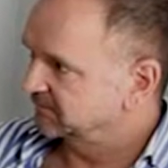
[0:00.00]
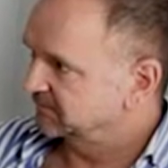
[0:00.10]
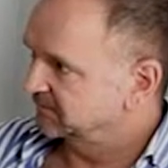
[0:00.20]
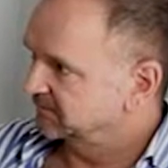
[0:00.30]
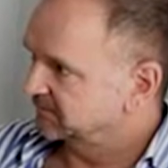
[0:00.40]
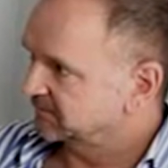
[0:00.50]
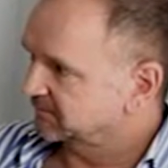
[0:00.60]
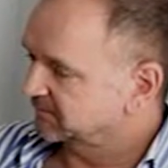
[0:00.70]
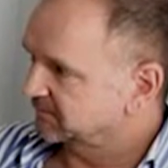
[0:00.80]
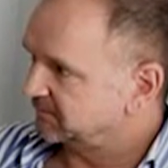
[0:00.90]

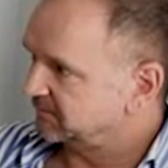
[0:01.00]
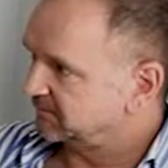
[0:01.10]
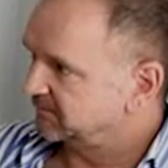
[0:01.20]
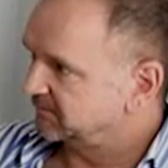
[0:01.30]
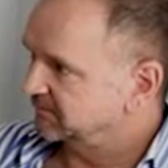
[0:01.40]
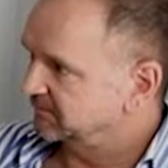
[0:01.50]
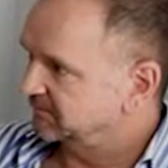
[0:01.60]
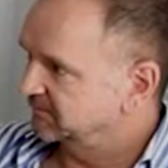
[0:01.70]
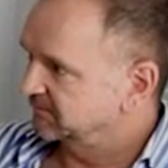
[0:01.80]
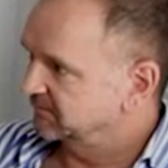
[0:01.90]

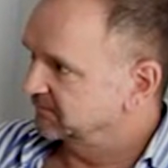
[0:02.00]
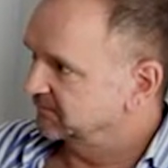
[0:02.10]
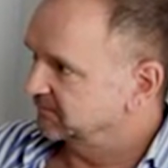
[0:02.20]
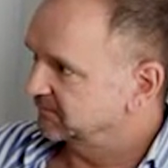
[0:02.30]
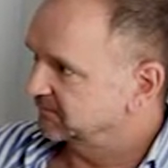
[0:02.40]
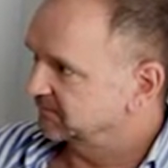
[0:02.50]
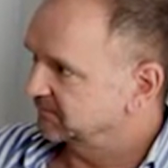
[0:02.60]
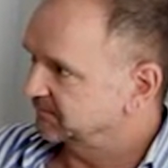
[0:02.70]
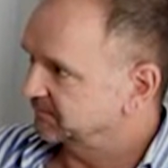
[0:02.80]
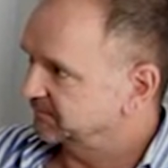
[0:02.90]

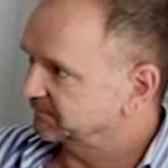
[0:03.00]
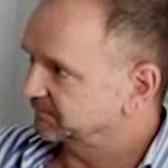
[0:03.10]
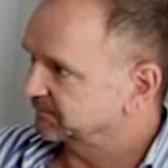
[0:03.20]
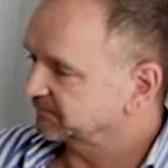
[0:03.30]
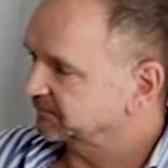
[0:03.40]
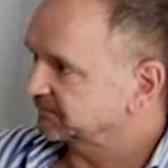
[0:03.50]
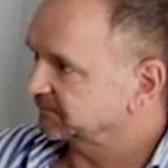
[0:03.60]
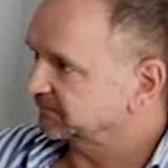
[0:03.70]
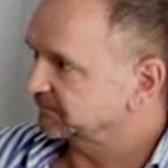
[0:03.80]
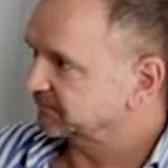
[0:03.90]

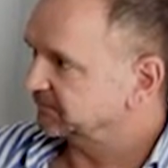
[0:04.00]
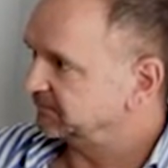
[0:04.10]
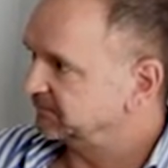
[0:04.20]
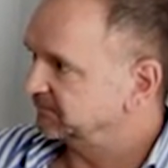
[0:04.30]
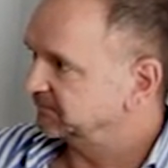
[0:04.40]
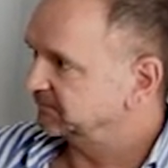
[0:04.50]
(not speaking)